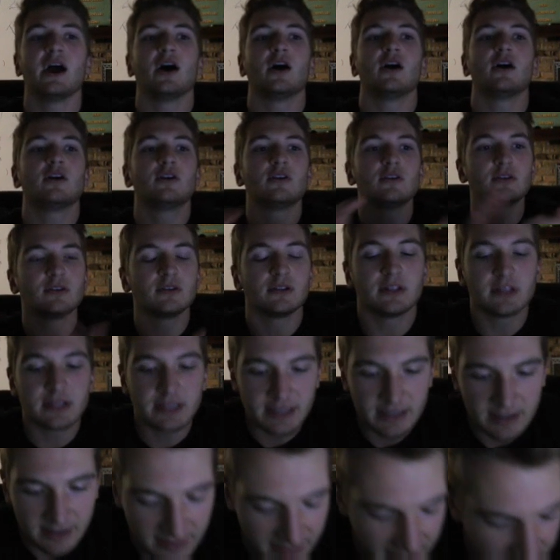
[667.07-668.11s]

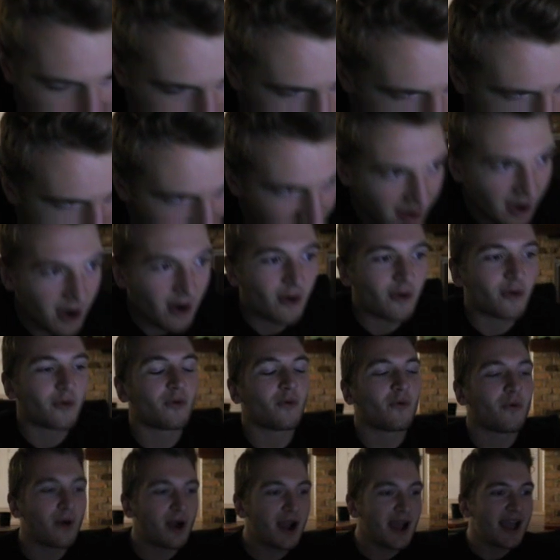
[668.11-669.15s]
holy no
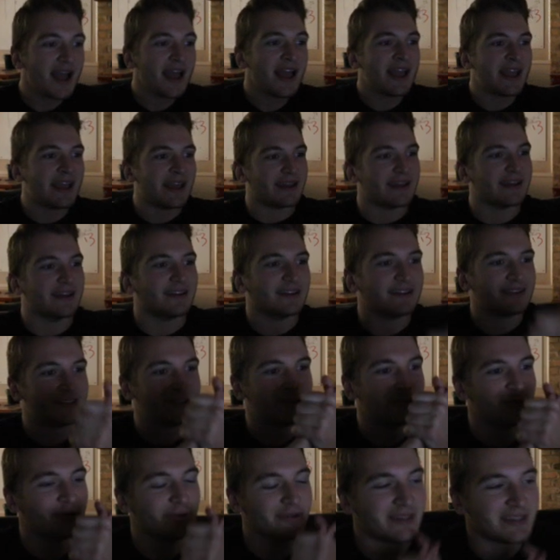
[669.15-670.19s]
way,
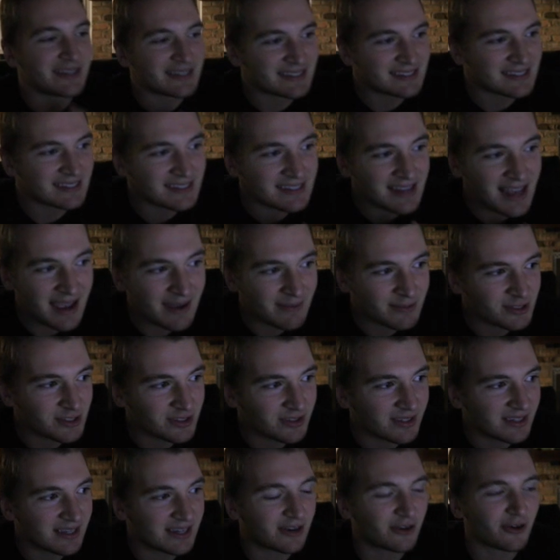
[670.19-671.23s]
dude, this is
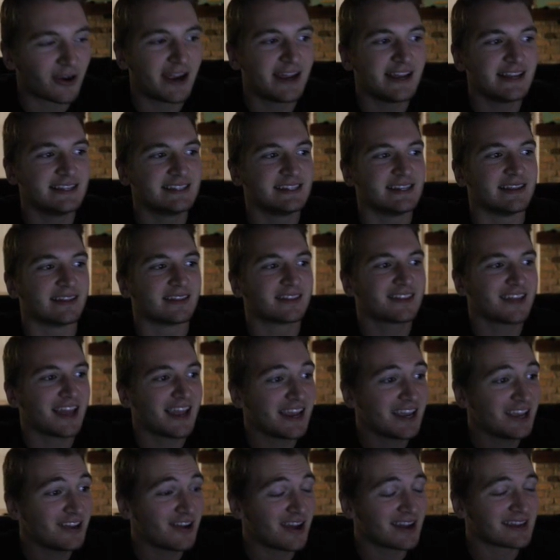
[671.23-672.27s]
absolutely crazy.
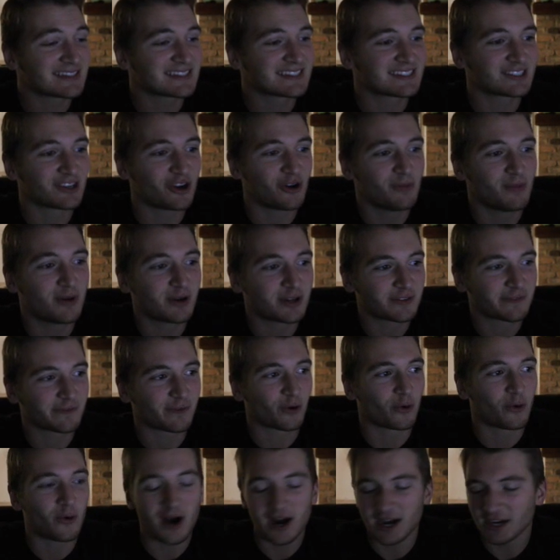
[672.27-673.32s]
Thank you guys so much
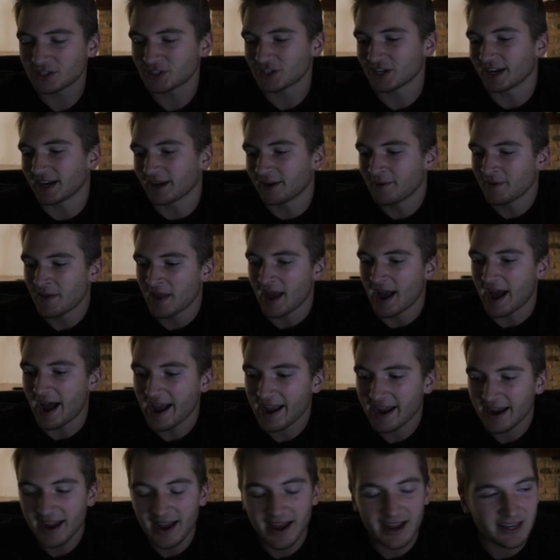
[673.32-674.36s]
for watching.
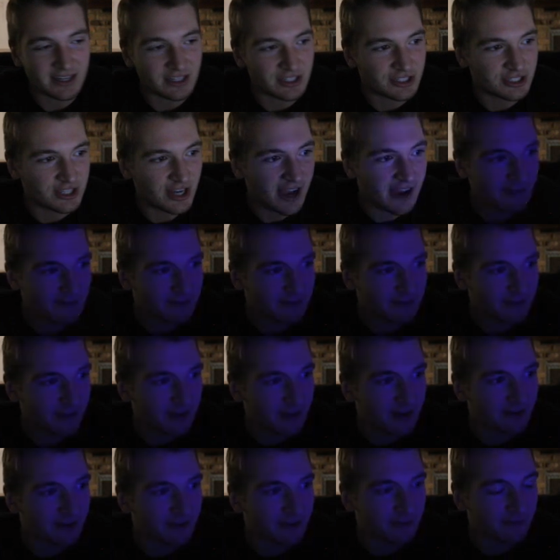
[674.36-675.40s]
I got Jeff
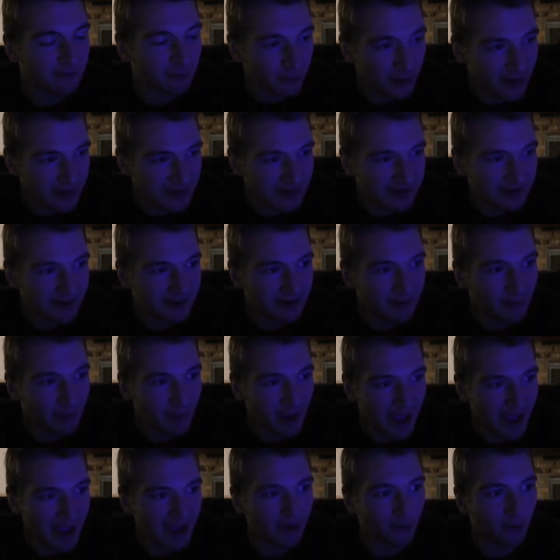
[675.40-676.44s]
freaking
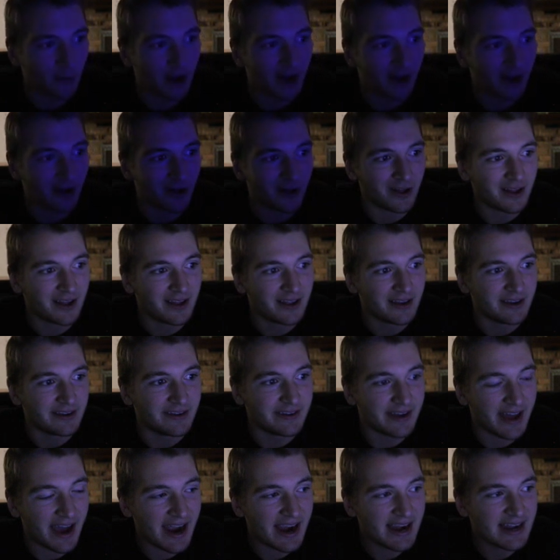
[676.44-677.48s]
Bagwell,
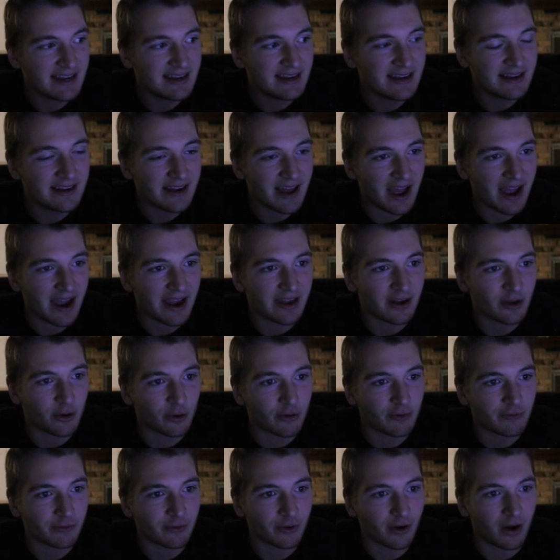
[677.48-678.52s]
99
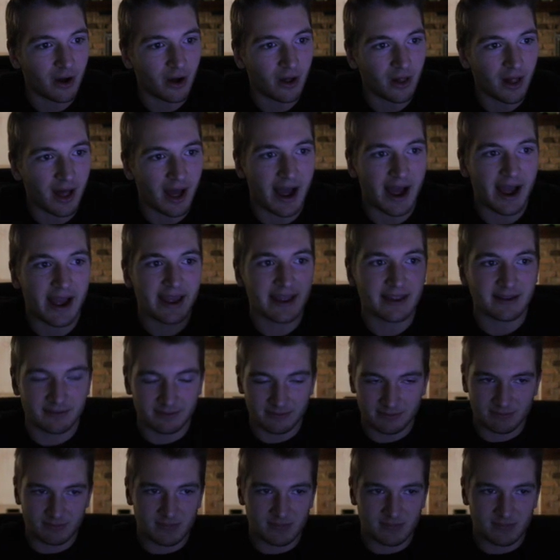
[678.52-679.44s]
overall. I